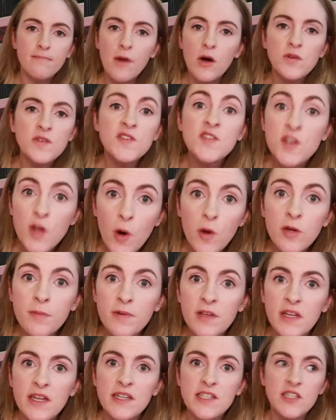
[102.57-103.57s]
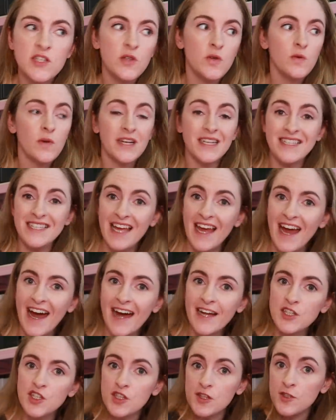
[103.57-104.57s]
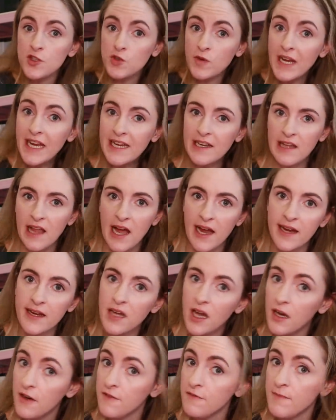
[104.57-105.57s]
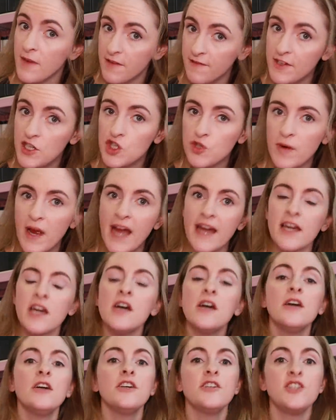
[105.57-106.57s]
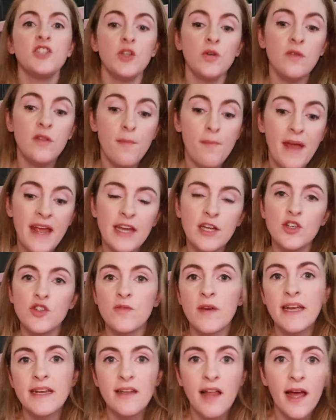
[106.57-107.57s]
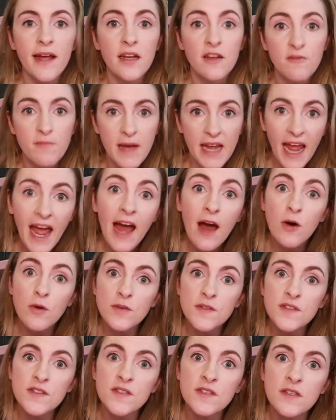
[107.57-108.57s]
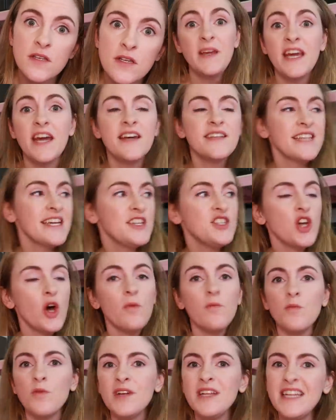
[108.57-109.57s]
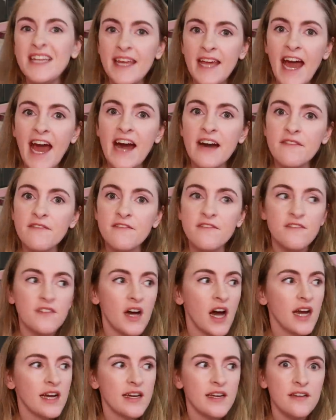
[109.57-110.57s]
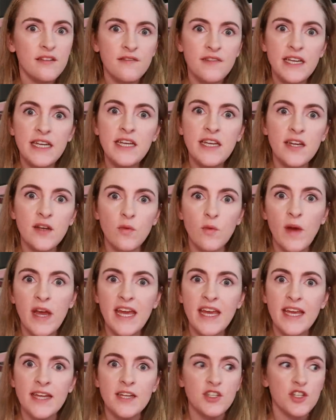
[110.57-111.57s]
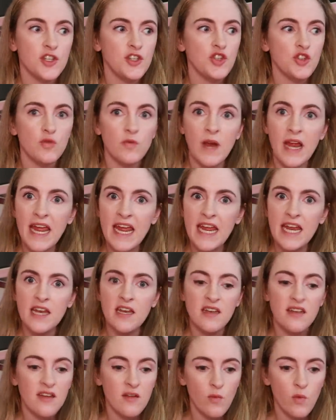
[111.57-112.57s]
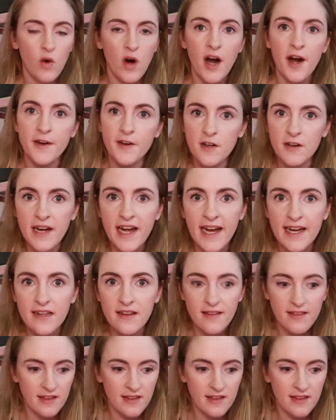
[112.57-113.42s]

most notably to attach the drain line of my fish rack to the main drain line of my house, because I don't really have a convenient way to drain water at